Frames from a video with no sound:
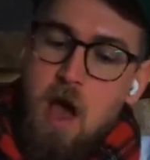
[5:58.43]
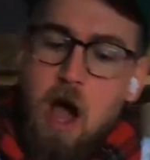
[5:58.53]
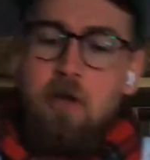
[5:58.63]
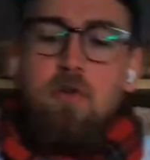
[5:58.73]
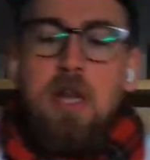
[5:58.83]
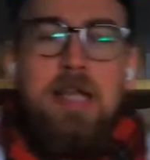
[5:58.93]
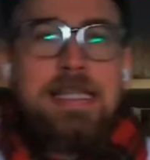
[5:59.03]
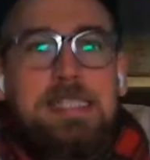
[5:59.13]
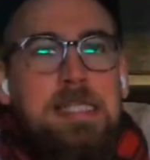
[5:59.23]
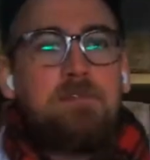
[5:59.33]
I call it like
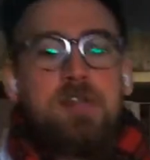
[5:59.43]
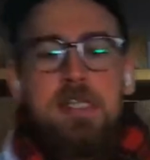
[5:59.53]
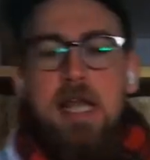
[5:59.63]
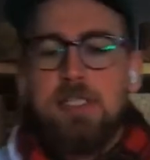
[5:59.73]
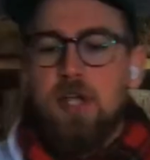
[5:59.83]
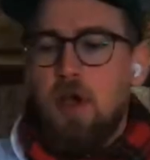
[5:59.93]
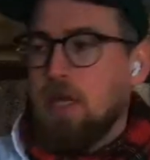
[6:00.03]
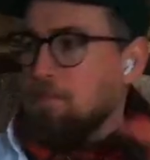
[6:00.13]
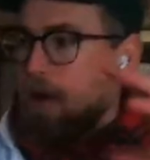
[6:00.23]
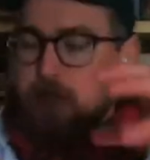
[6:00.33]
the 7 day
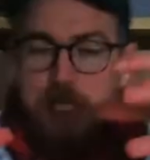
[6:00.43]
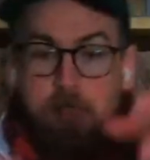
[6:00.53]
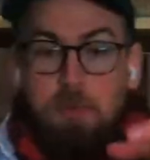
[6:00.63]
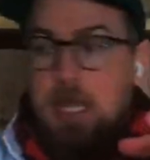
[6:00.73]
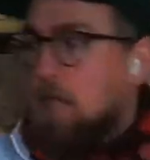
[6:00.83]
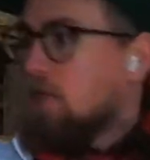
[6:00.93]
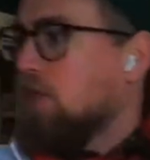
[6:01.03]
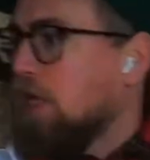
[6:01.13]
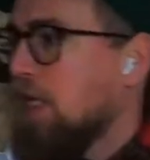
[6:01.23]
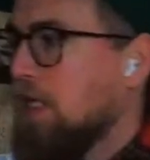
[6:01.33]
turning process. So we get the
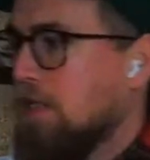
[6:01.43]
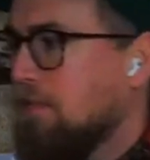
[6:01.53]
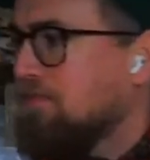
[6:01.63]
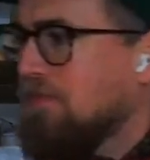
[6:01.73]
cheese.